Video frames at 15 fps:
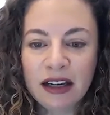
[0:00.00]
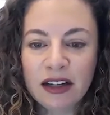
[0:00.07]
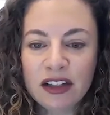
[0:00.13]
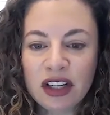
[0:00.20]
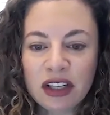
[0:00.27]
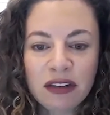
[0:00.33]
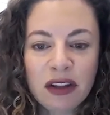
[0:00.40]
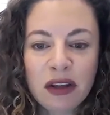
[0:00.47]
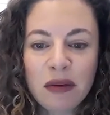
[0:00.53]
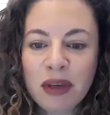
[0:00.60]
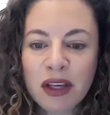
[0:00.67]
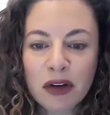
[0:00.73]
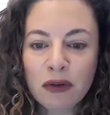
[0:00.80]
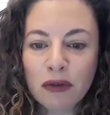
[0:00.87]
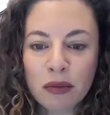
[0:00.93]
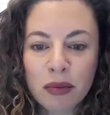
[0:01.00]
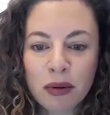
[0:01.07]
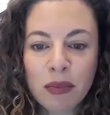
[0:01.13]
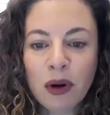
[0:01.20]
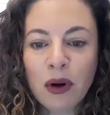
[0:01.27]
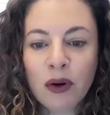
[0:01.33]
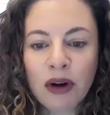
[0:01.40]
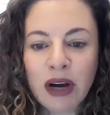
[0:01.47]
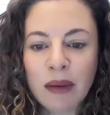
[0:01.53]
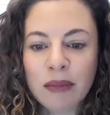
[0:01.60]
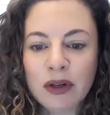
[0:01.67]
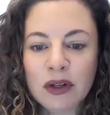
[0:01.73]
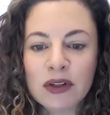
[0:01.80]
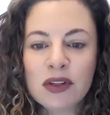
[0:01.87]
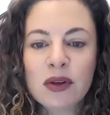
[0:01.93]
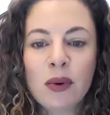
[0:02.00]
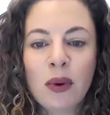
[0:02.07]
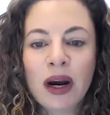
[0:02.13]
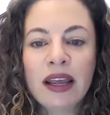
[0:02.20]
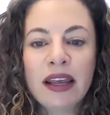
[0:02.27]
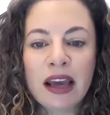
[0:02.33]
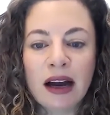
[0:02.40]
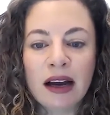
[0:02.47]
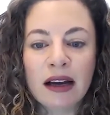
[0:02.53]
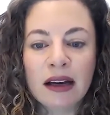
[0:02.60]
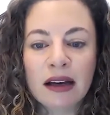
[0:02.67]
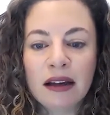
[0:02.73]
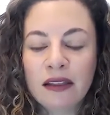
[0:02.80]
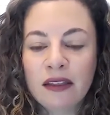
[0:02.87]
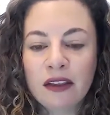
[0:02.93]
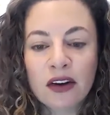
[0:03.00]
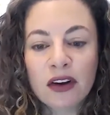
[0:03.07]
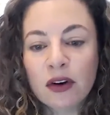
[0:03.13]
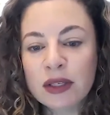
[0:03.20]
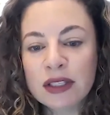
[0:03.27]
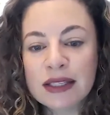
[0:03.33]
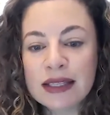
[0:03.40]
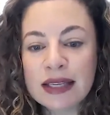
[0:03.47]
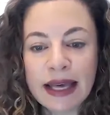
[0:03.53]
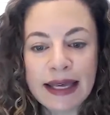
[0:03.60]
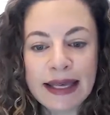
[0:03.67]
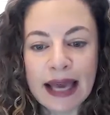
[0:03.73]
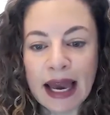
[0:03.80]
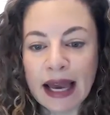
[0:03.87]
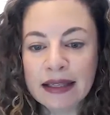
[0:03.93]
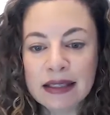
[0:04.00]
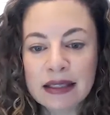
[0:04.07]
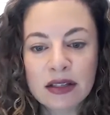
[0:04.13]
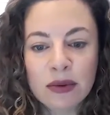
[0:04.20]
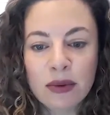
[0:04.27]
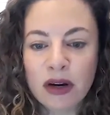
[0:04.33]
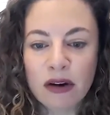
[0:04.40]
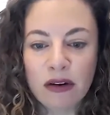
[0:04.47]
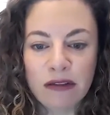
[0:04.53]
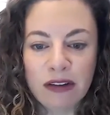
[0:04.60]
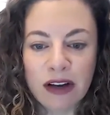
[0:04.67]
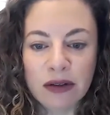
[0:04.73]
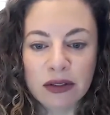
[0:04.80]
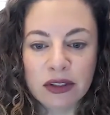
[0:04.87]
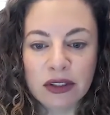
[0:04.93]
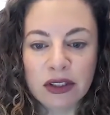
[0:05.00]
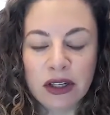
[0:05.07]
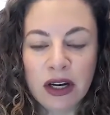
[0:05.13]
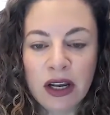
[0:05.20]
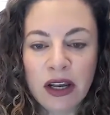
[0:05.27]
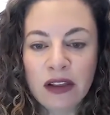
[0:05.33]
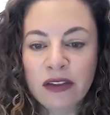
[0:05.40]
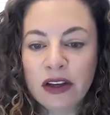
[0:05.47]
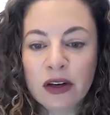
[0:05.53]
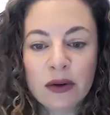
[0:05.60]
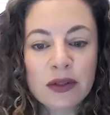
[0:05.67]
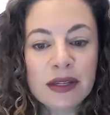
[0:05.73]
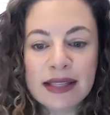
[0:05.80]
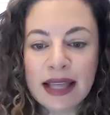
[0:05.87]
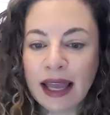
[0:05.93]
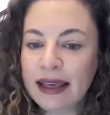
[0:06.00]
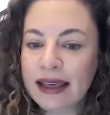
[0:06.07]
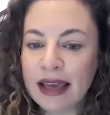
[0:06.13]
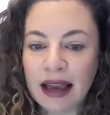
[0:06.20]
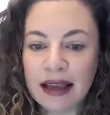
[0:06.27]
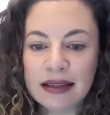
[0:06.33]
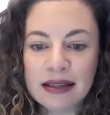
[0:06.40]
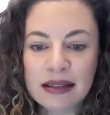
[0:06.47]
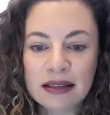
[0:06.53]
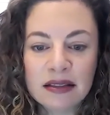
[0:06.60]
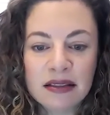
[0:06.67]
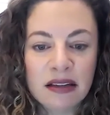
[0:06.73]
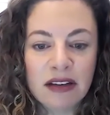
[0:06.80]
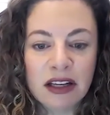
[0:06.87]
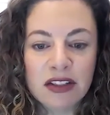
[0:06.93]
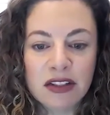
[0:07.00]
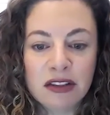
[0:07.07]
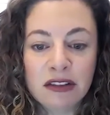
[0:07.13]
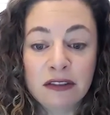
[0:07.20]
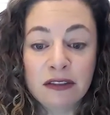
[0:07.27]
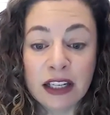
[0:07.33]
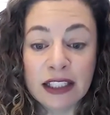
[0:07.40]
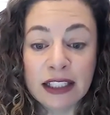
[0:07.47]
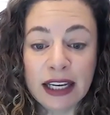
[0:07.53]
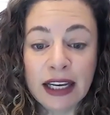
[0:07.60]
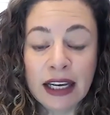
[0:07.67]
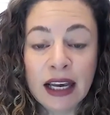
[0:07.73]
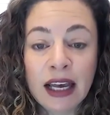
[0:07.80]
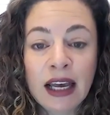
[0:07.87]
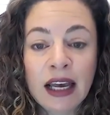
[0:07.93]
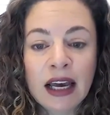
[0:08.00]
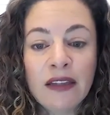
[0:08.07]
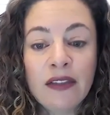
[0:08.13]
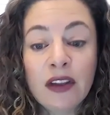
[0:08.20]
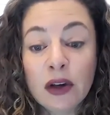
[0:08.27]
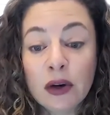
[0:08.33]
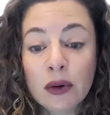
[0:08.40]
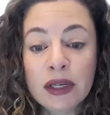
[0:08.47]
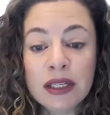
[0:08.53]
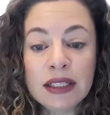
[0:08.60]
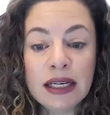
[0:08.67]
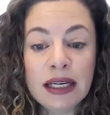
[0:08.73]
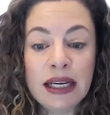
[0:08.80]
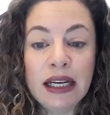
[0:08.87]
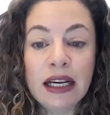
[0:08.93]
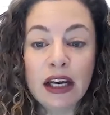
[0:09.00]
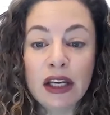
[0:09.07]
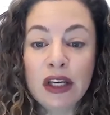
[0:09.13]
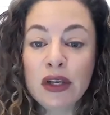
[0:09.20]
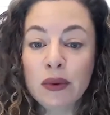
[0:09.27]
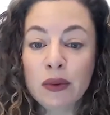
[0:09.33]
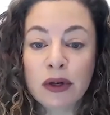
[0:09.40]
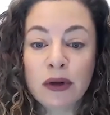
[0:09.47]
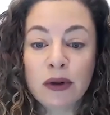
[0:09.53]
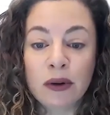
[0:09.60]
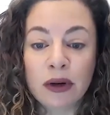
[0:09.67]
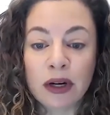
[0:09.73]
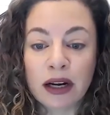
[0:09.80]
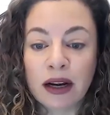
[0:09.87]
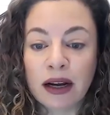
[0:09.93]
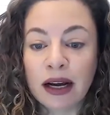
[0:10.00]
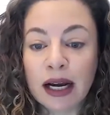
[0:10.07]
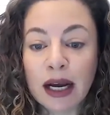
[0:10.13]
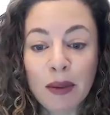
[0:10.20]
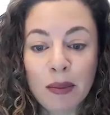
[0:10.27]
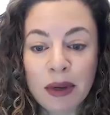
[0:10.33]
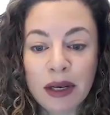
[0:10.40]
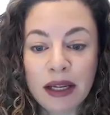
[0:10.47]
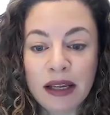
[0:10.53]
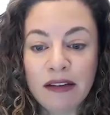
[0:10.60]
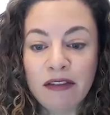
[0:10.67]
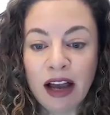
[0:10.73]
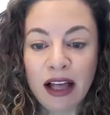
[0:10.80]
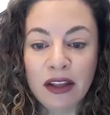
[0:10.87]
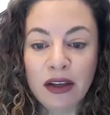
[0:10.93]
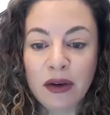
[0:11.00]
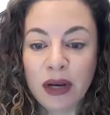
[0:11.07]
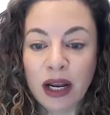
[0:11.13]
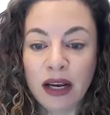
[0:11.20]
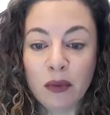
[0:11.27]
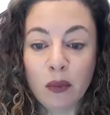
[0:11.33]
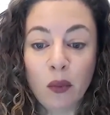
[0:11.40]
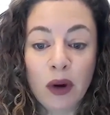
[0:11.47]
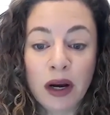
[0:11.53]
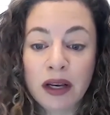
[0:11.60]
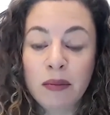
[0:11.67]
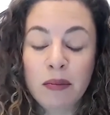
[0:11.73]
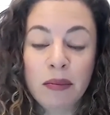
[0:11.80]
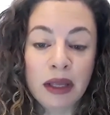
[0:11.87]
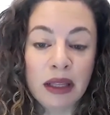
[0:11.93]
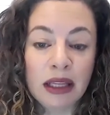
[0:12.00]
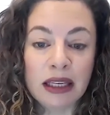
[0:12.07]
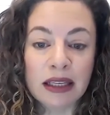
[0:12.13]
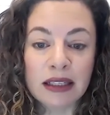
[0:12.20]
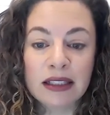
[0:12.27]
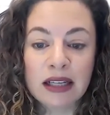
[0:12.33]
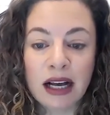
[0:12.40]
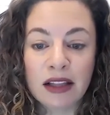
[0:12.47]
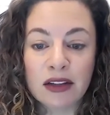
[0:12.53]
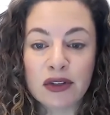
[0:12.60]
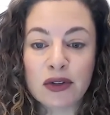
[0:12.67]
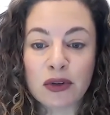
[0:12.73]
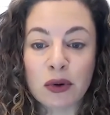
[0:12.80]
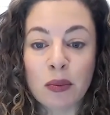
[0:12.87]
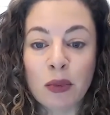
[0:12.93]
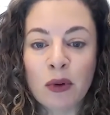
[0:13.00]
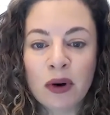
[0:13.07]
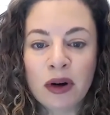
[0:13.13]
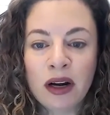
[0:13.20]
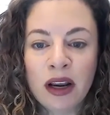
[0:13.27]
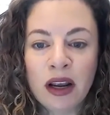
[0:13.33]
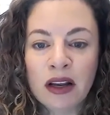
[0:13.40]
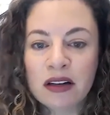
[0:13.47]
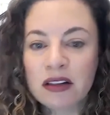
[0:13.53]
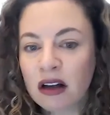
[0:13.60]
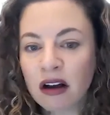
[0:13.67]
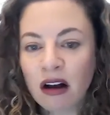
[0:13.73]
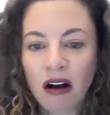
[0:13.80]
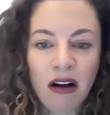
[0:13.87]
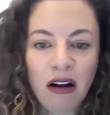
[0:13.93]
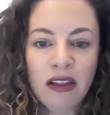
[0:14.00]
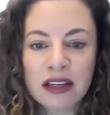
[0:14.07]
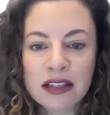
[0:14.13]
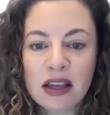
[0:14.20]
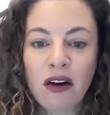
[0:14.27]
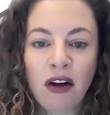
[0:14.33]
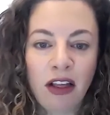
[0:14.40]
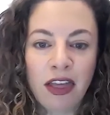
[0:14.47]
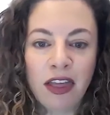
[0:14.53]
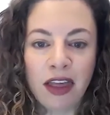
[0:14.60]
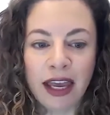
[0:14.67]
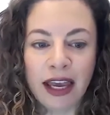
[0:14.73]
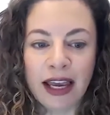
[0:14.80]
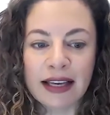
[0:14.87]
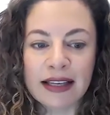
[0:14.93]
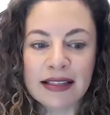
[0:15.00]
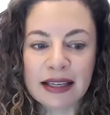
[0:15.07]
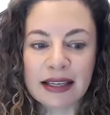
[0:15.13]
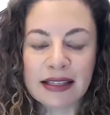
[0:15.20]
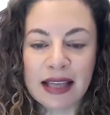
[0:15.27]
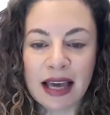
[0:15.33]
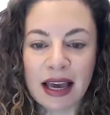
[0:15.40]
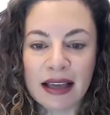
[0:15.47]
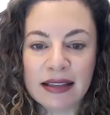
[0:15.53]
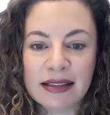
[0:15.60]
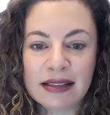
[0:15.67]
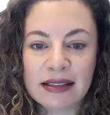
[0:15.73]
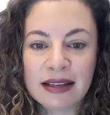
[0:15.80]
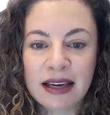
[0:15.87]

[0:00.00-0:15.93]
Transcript: generally be a group of programmers who are young. They're going to say yes to a co-founder. They're going to say yes to venture funding. And they're going to need a unicorn, a company valued at $1 billion or more, to call this whole thing a success.